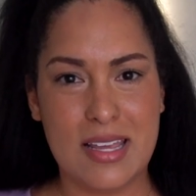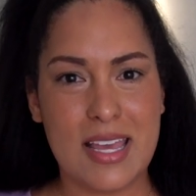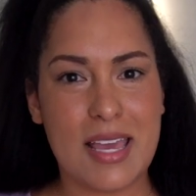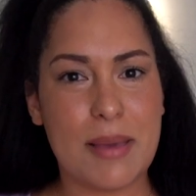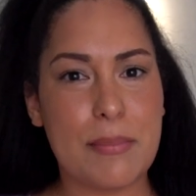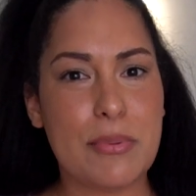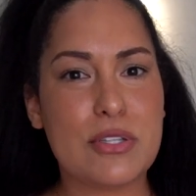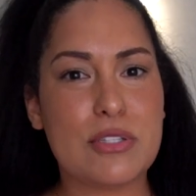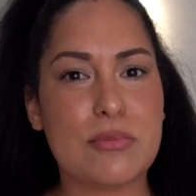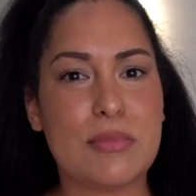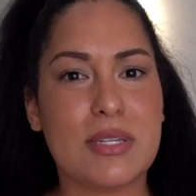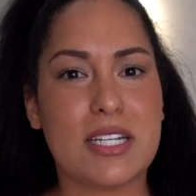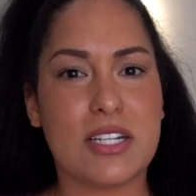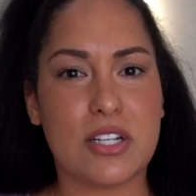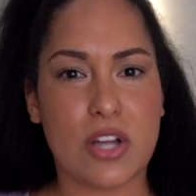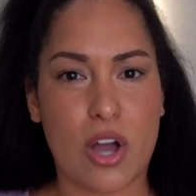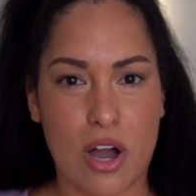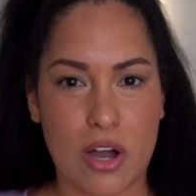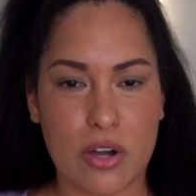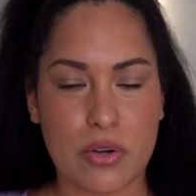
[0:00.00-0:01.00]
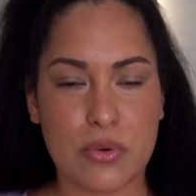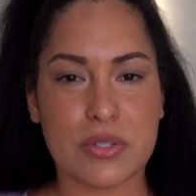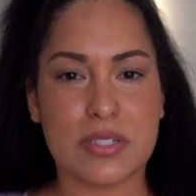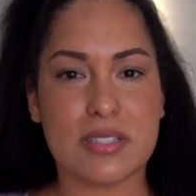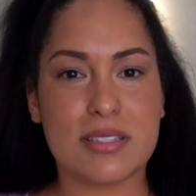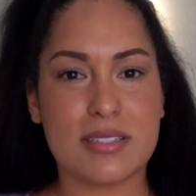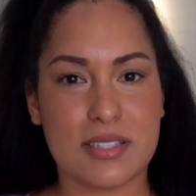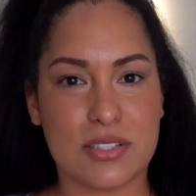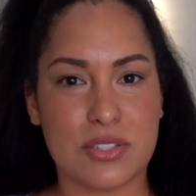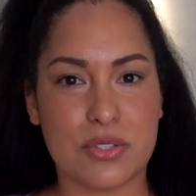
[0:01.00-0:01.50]
It puts me in an
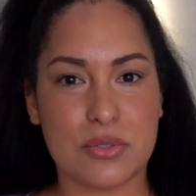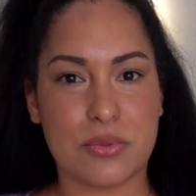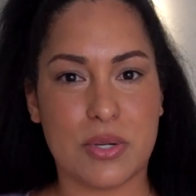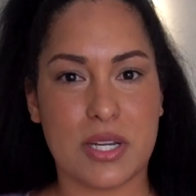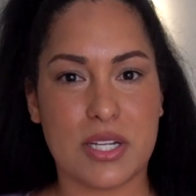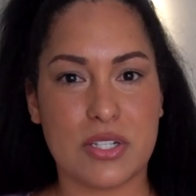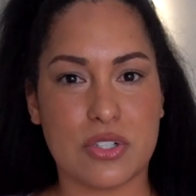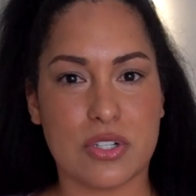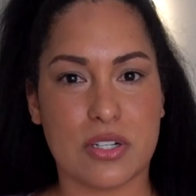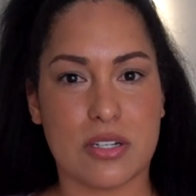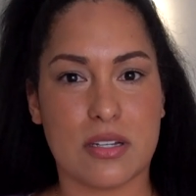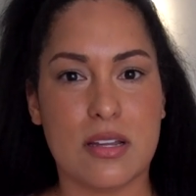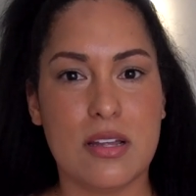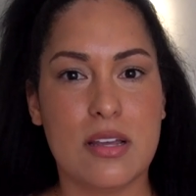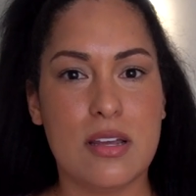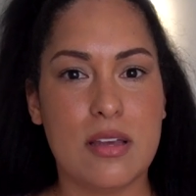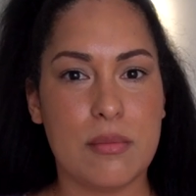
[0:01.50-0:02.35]
awkward situation